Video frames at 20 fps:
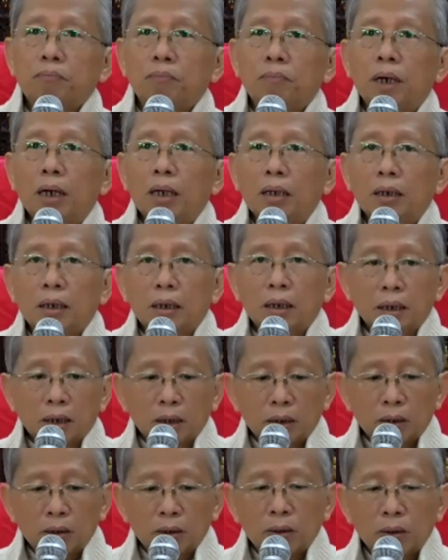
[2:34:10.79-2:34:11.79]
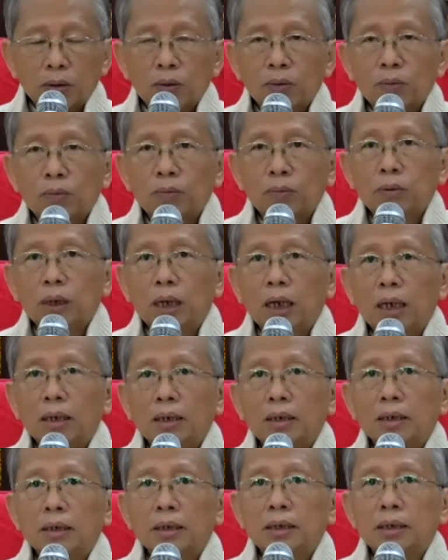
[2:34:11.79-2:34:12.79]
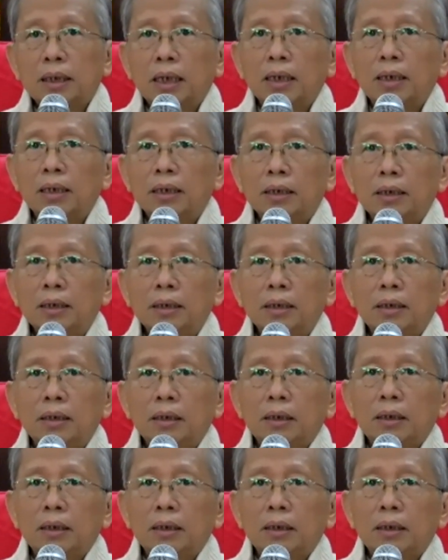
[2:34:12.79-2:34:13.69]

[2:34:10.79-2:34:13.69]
but through the understanding,